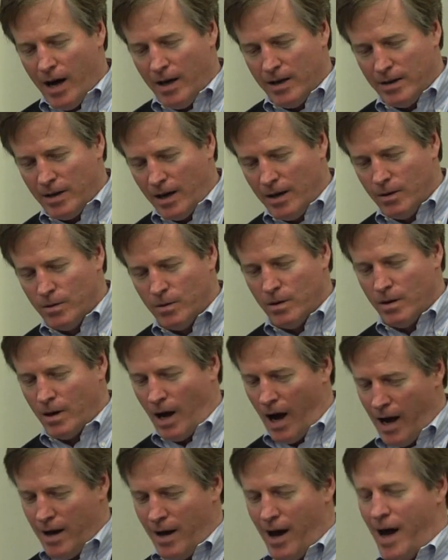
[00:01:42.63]
Uh,
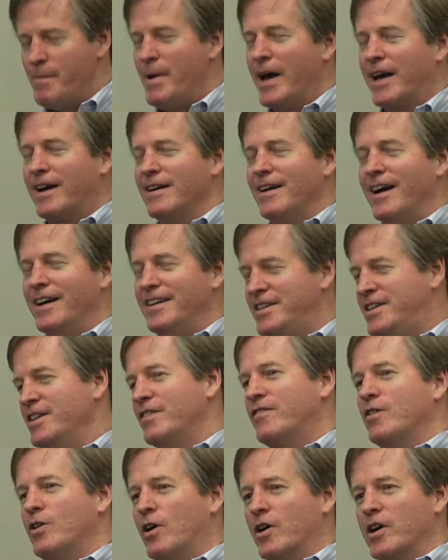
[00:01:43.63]
I make a
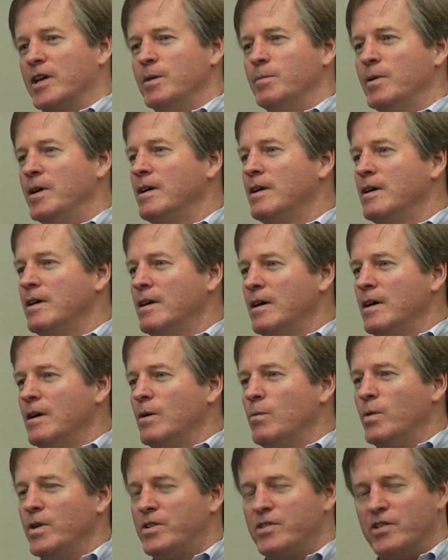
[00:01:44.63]
different argument,
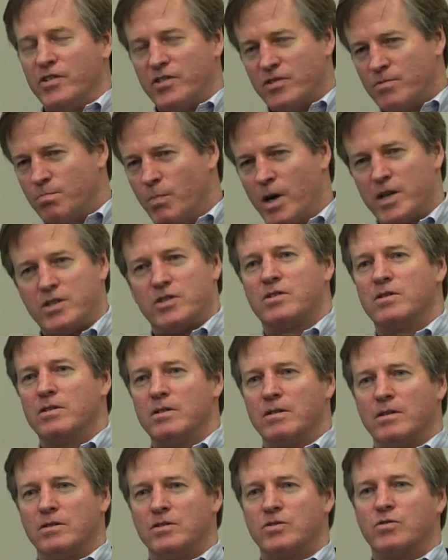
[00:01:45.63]
which is much
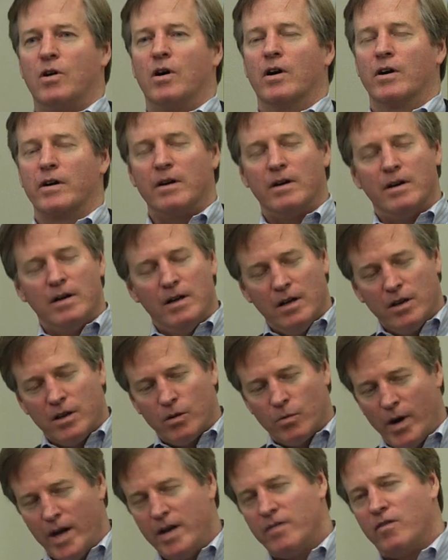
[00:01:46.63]
stronger.
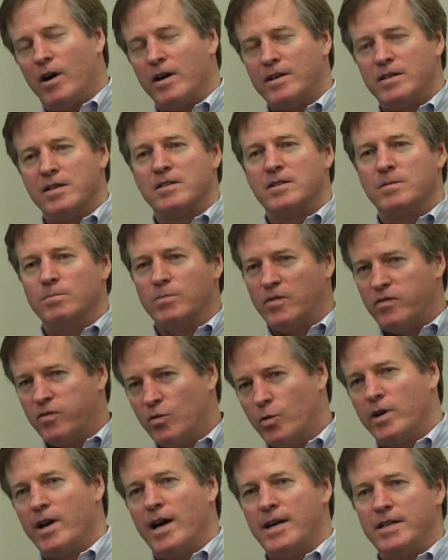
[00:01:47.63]
The rate of autism
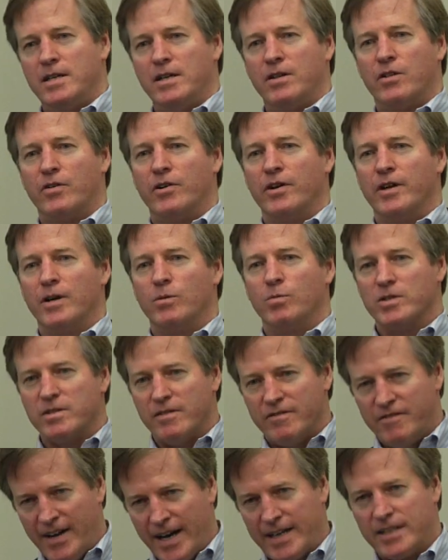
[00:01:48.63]
before 1930 was
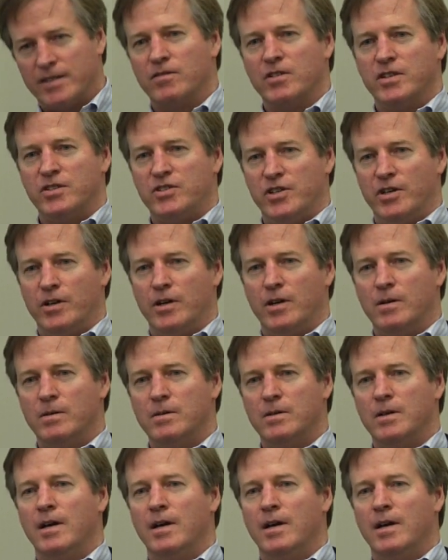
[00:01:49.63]
effectively zero.